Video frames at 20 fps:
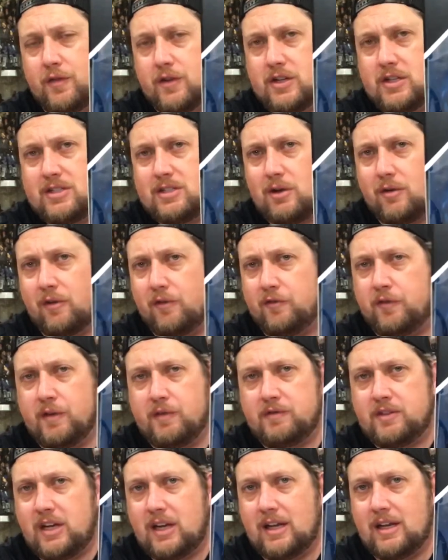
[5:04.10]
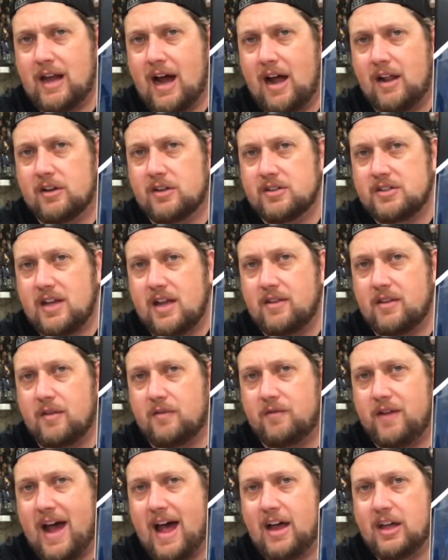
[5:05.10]
just over $15. The
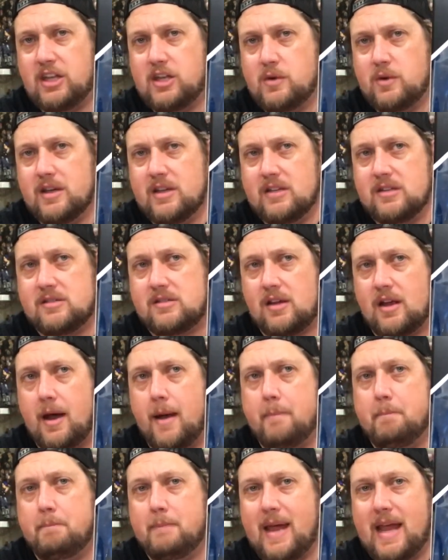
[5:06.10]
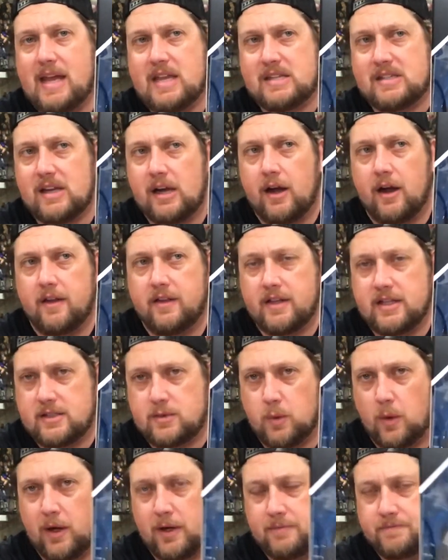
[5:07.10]
value is amazing on this
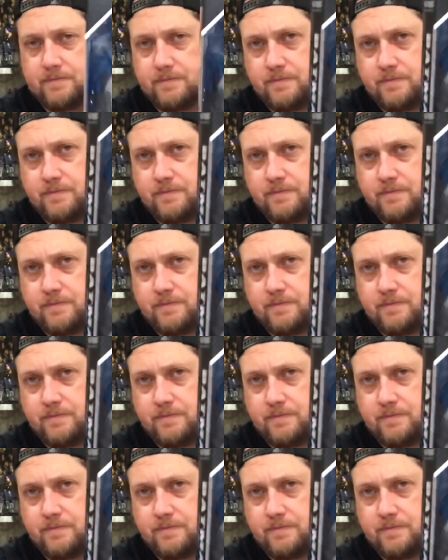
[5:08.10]
one,